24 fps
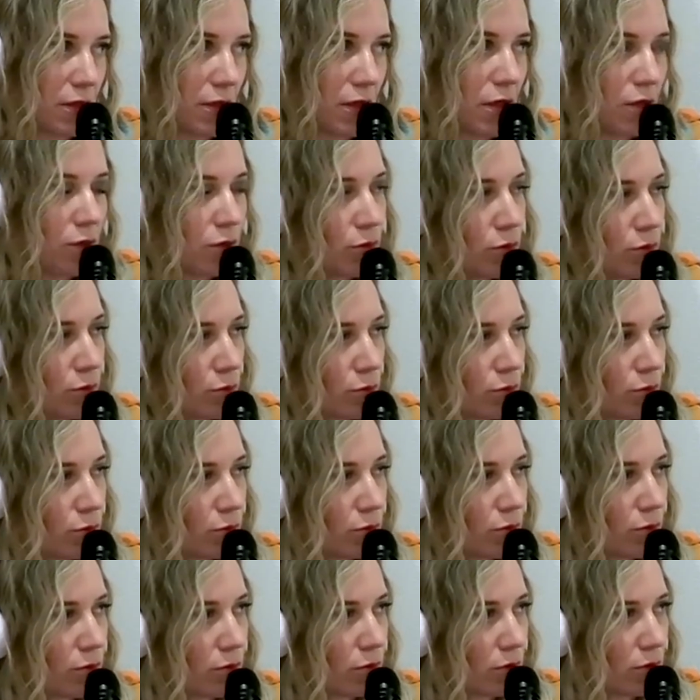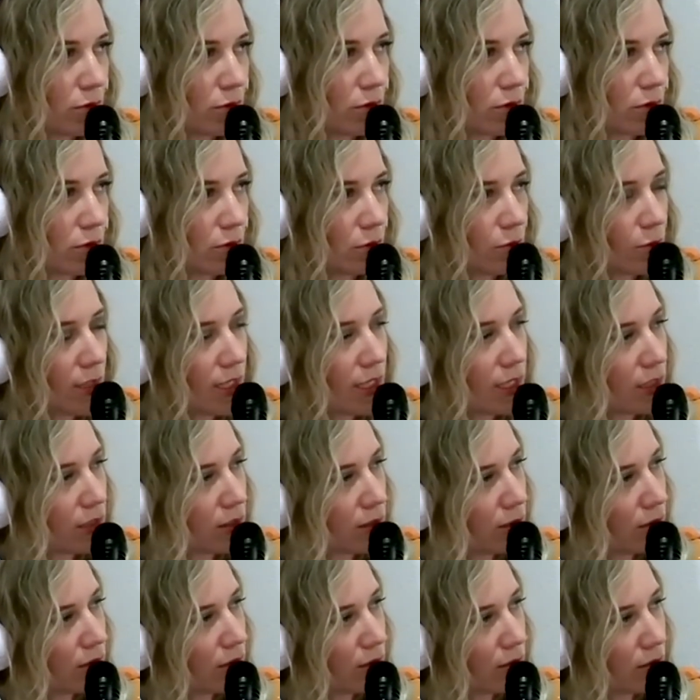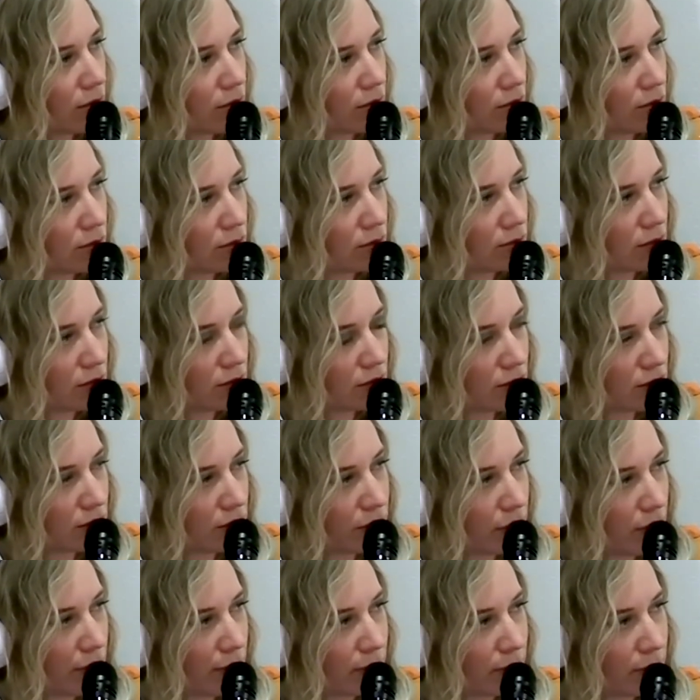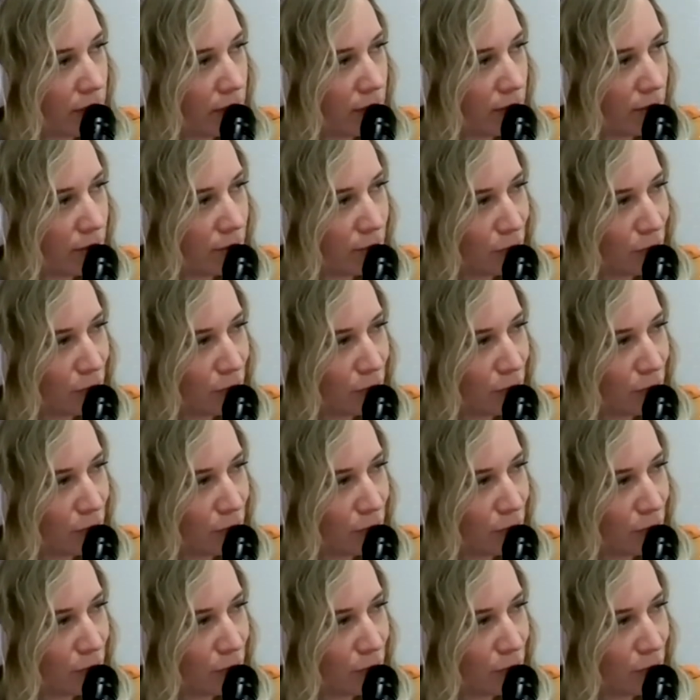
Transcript: No. Wait. Not sleep apnea.